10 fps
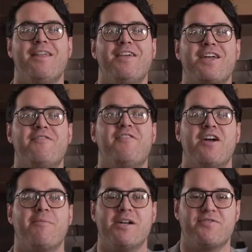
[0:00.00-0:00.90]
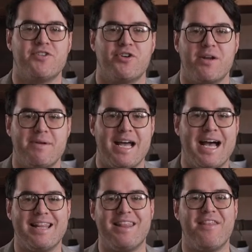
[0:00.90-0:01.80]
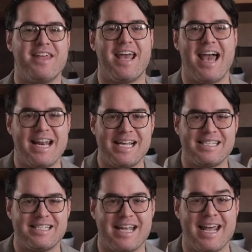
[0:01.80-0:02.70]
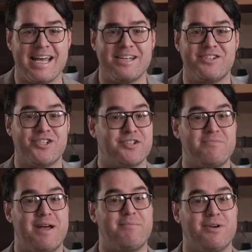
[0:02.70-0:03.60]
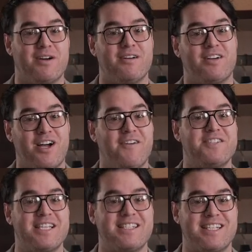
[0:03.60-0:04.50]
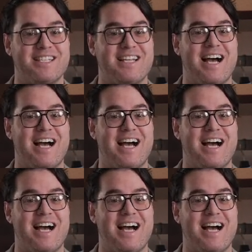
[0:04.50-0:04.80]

Thank you very much for joining me on The Edit, and just remember, golf season is